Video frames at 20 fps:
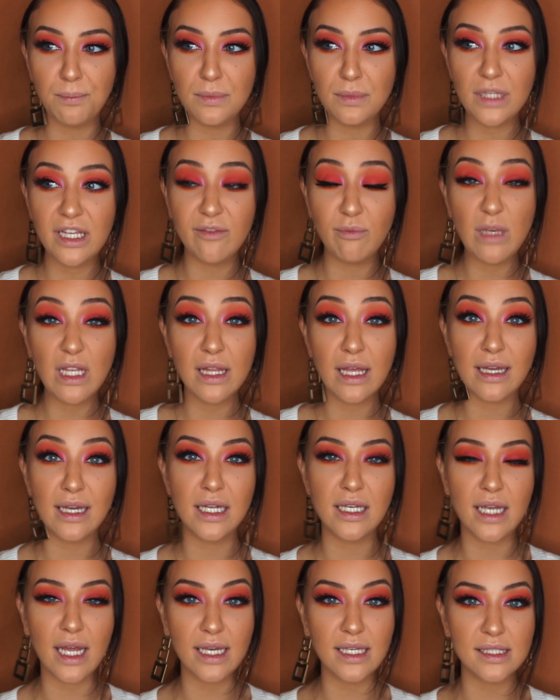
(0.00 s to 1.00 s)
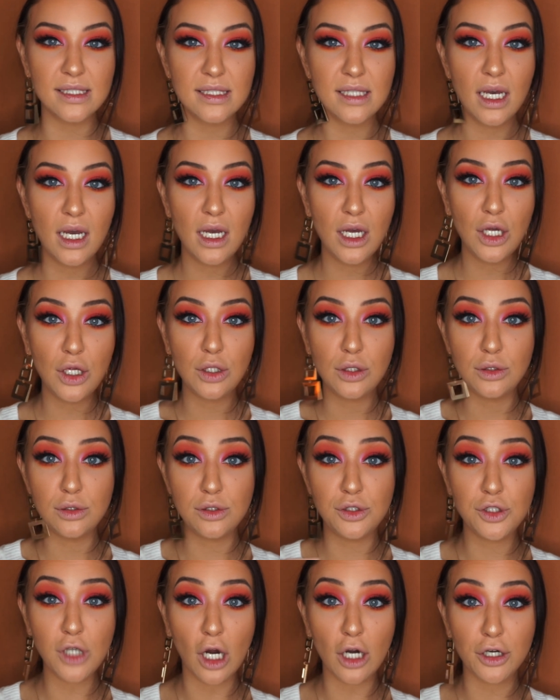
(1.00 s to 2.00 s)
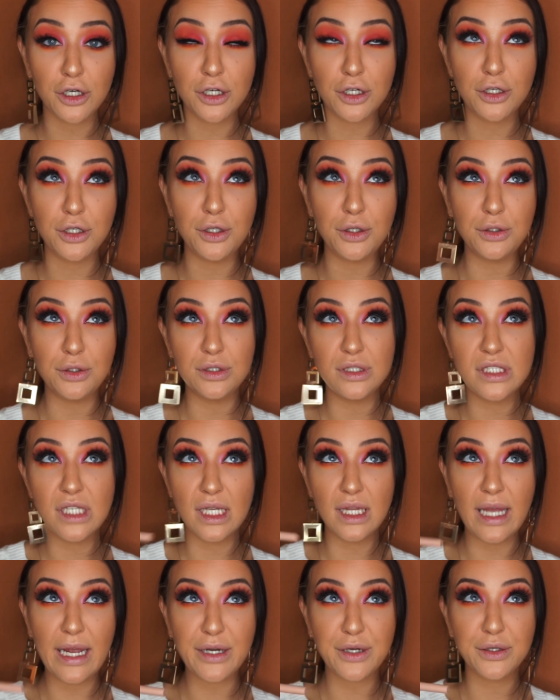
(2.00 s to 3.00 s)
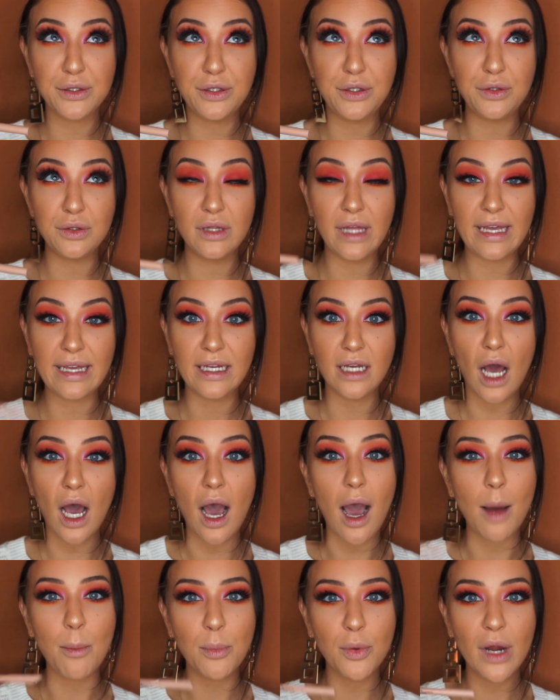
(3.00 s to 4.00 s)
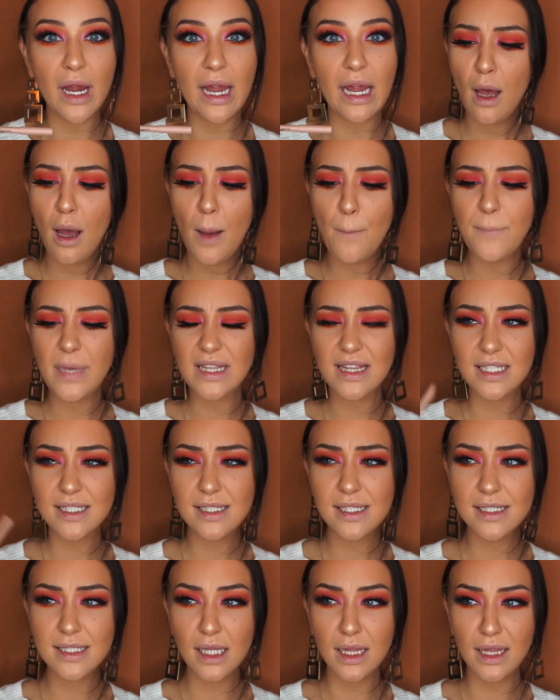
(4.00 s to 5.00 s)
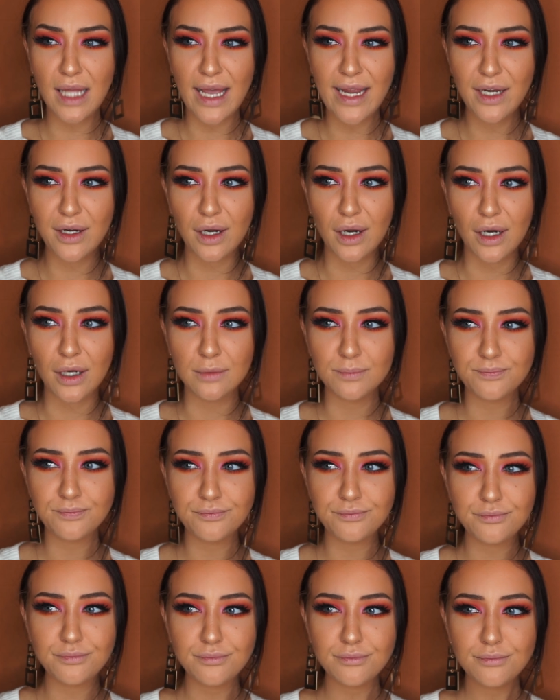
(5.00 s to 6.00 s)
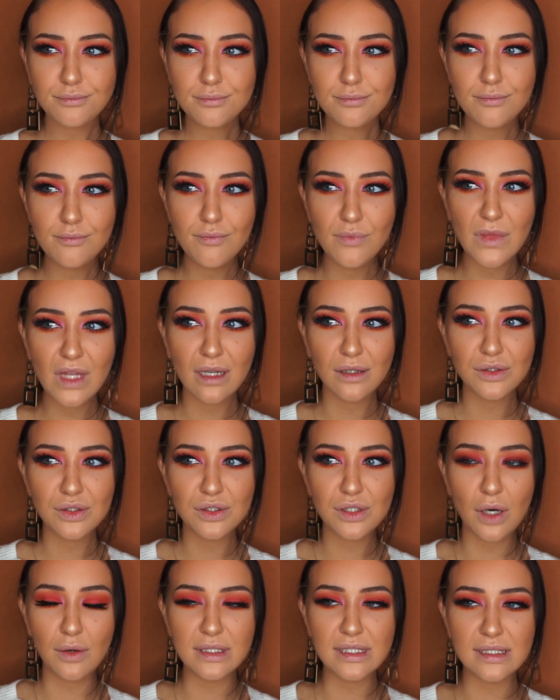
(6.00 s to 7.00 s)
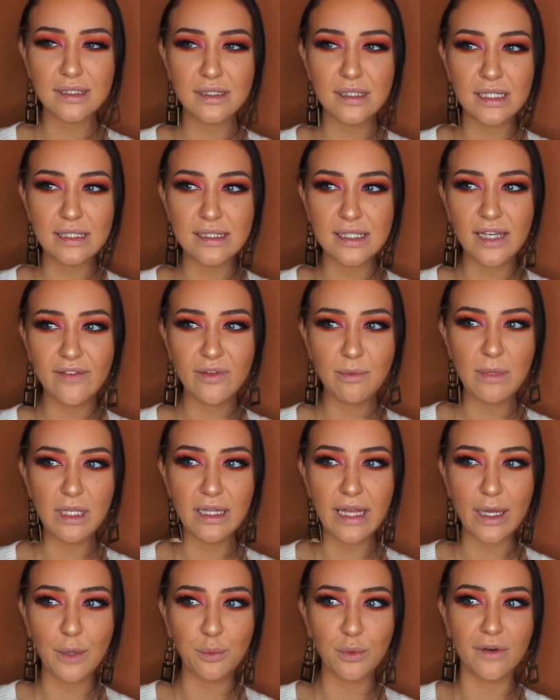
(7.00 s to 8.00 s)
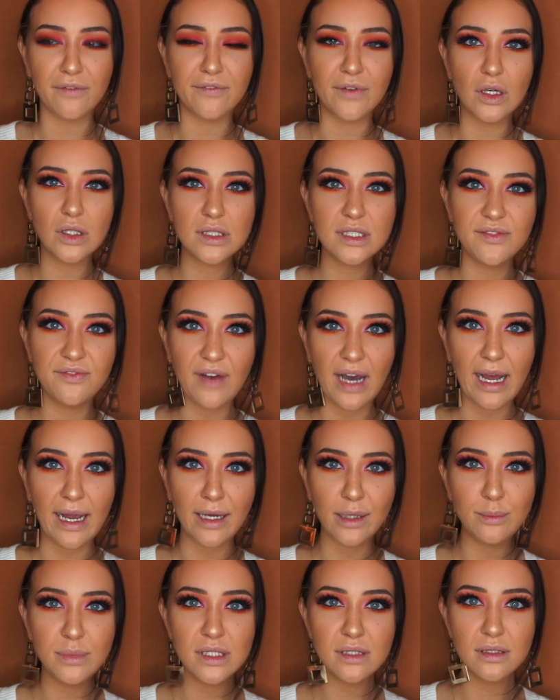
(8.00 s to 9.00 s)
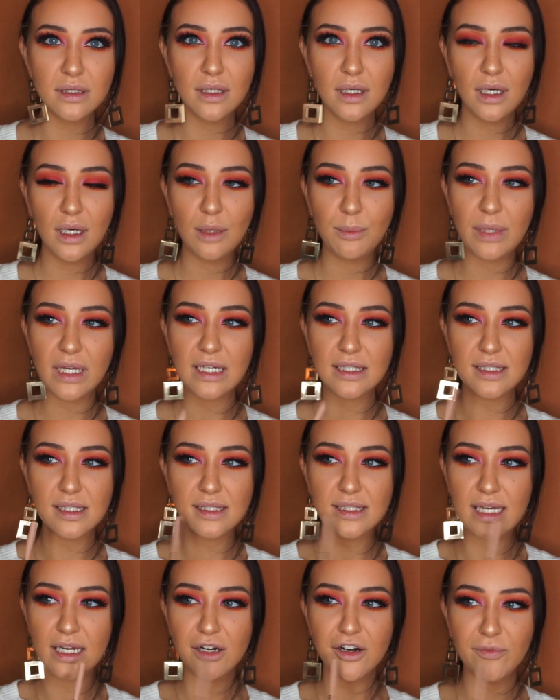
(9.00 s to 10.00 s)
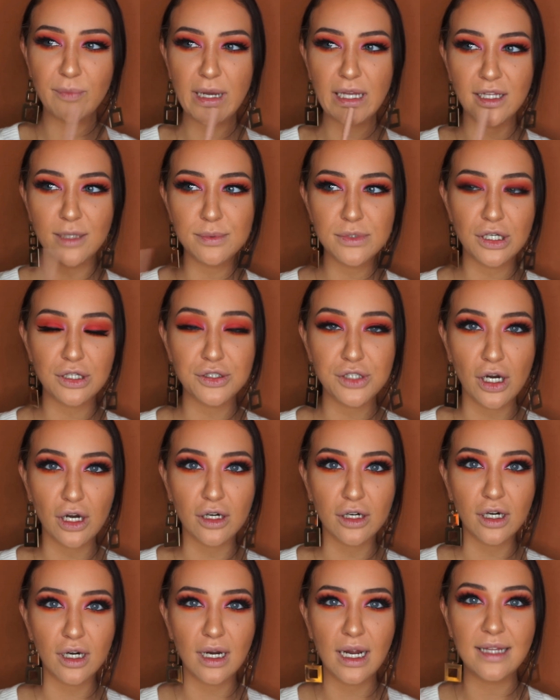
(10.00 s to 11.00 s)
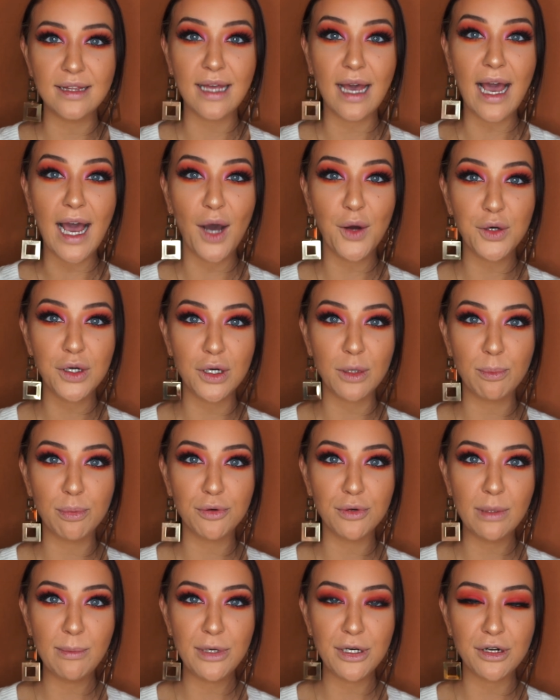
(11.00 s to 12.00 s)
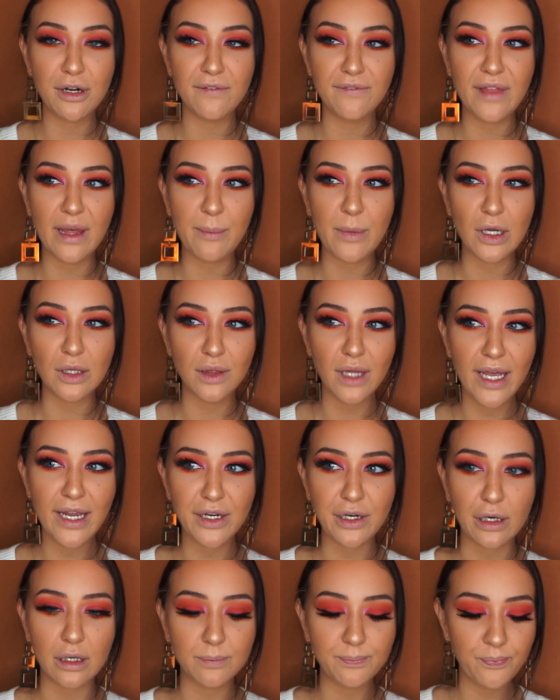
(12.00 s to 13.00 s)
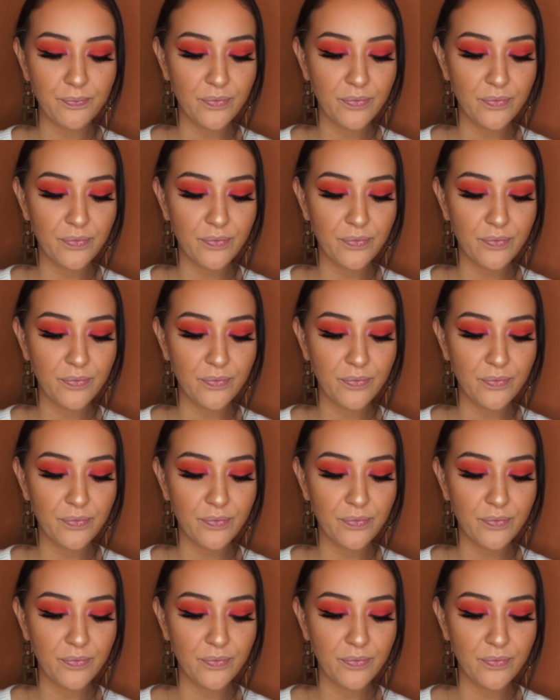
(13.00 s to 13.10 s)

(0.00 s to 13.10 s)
give me like a nice darker nude to lighter nude, like an ombre. But this is lighter, so it's giving me like reverse vibes, because the center of my lips are darker and the outer perimeter of them are lighter.